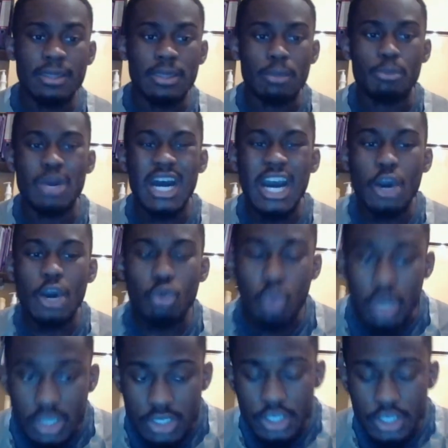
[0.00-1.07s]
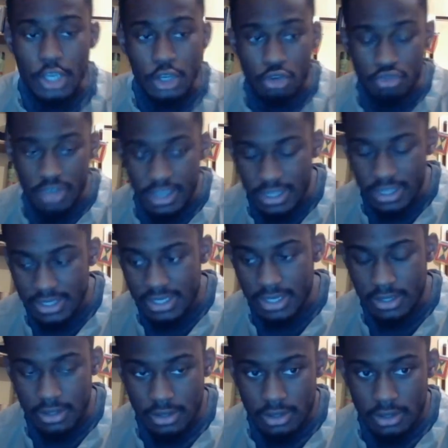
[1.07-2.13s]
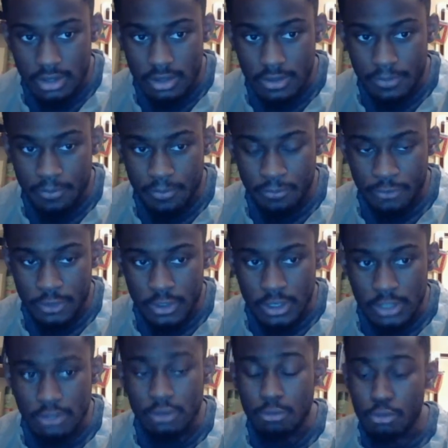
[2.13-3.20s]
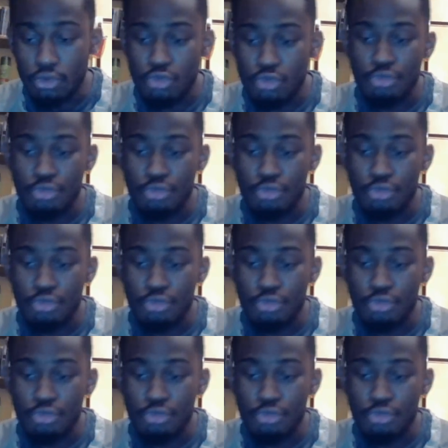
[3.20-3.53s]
There's only one most high, singular, echad,